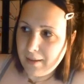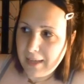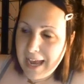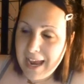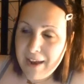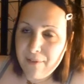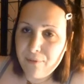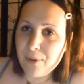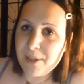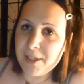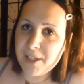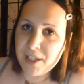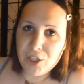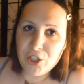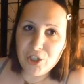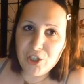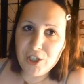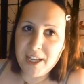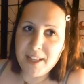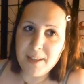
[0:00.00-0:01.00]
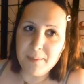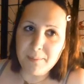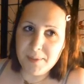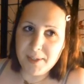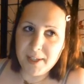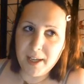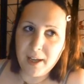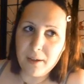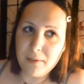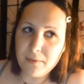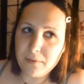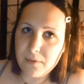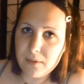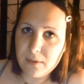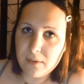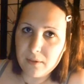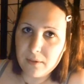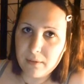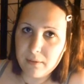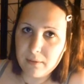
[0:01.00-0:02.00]
everyone's going to shit
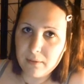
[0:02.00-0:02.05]
themselves.